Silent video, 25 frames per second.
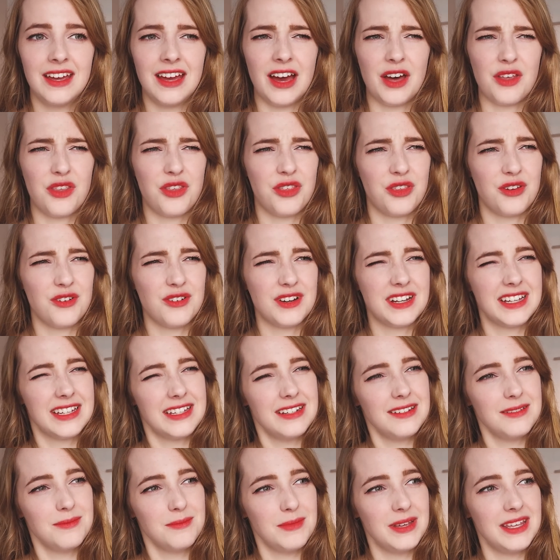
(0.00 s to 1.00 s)

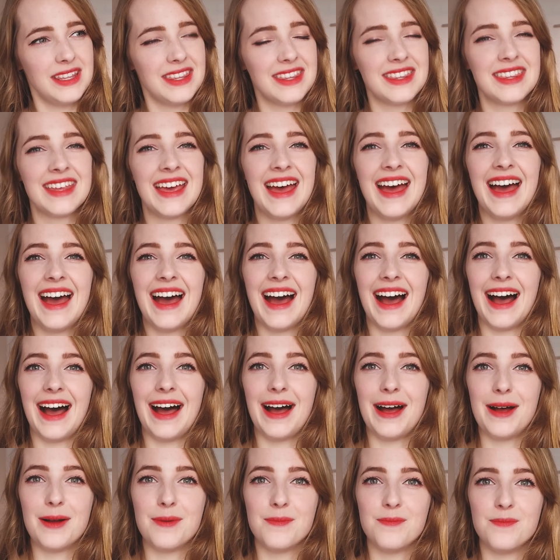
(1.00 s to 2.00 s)
Arthurian myth,
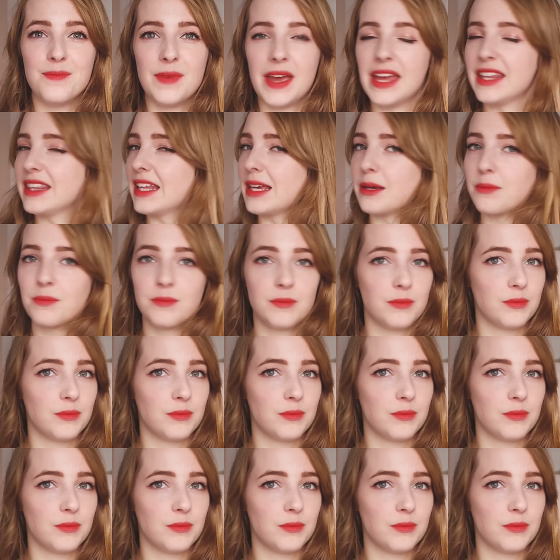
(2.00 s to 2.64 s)
and like